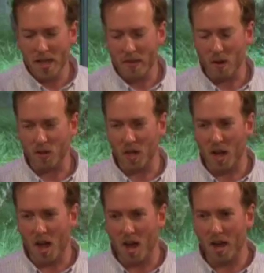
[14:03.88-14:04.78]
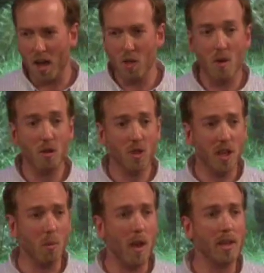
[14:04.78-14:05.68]
there's other
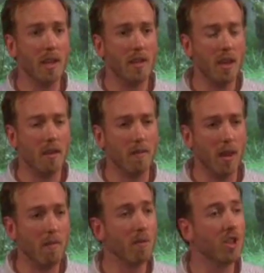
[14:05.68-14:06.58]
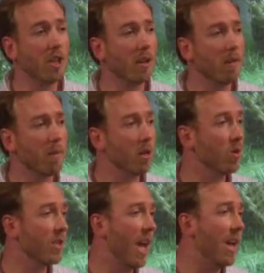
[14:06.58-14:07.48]
interesting ways, I think, of leveraging
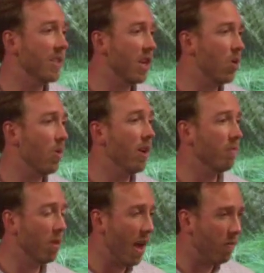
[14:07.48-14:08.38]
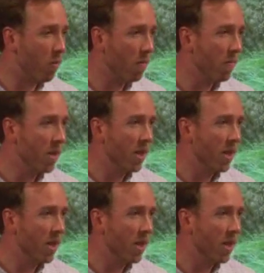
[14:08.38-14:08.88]
Pinterest as a creative platform